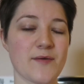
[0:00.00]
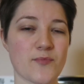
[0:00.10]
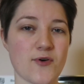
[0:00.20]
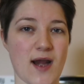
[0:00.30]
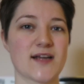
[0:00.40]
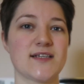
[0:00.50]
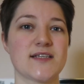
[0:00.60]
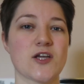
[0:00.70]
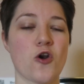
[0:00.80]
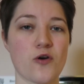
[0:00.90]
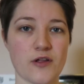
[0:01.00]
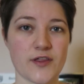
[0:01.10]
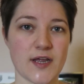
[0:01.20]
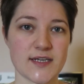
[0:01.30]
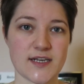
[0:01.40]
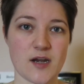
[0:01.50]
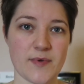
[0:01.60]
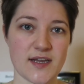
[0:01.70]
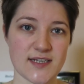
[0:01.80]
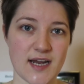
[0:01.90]
in practice, a lot of the things are going to
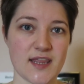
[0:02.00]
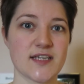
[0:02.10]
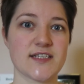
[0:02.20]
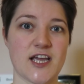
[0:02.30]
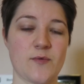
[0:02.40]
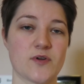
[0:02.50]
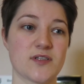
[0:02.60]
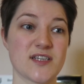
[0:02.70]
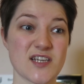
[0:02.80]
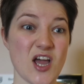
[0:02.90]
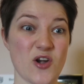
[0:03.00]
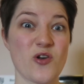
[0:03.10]
be exactly the same because there's